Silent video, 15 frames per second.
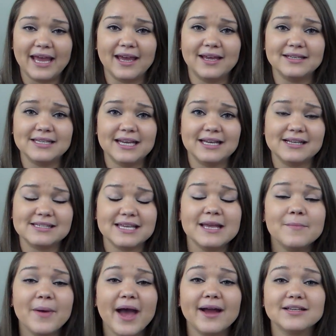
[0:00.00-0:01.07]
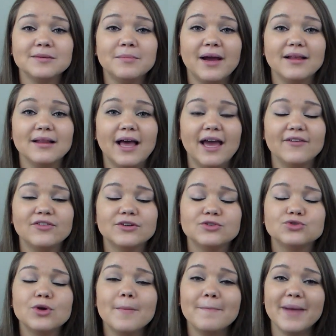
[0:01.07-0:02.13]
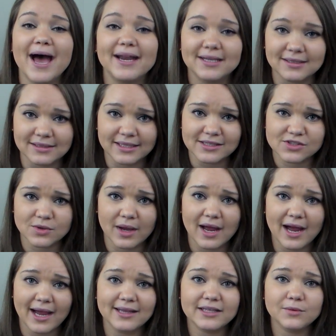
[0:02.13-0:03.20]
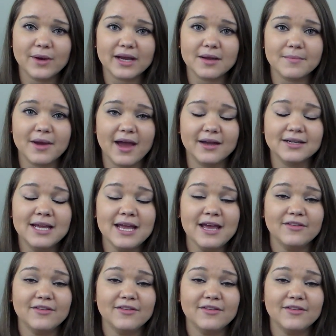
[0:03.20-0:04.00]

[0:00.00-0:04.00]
and it has impacted my life dramatically. So I highly recommend